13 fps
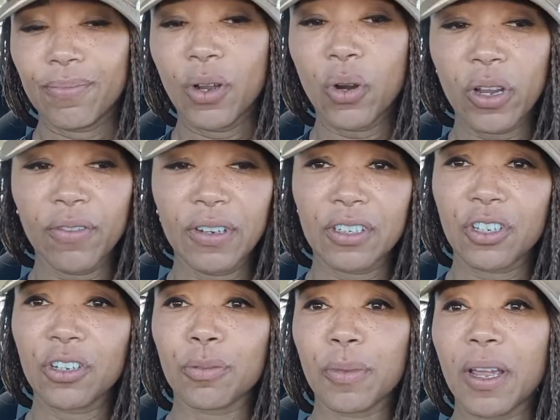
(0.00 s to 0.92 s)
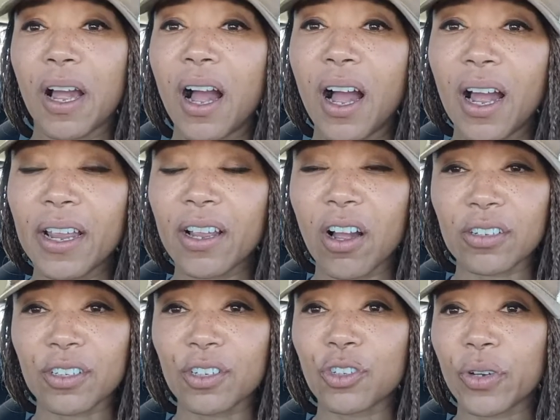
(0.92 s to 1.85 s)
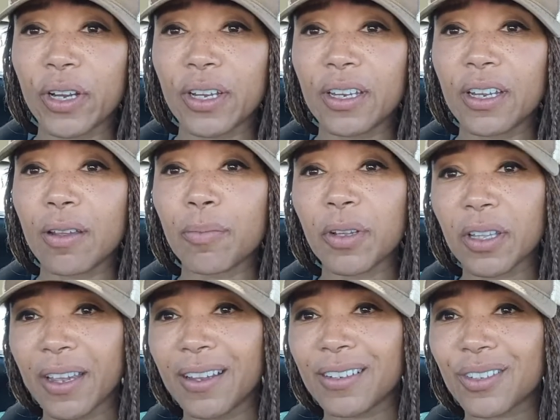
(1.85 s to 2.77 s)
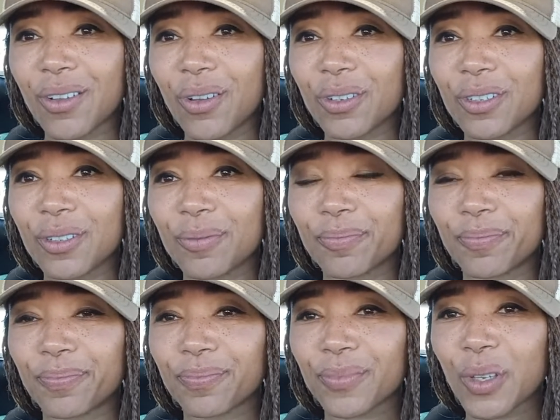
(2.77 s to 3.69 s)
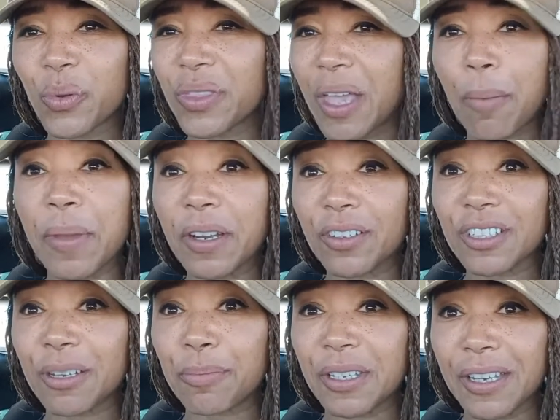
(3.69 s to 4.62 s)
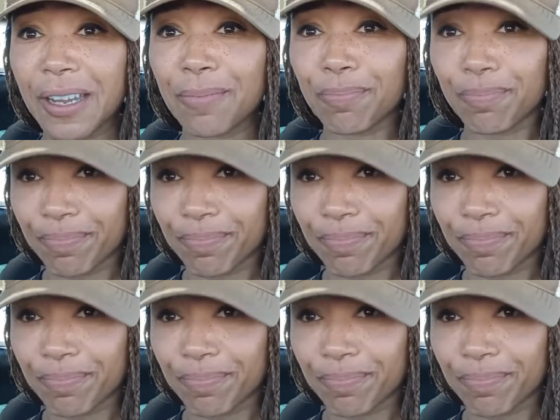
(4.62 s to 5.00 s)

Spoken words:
or even, high-concentrated Himalayan salt. Without metal chips in it.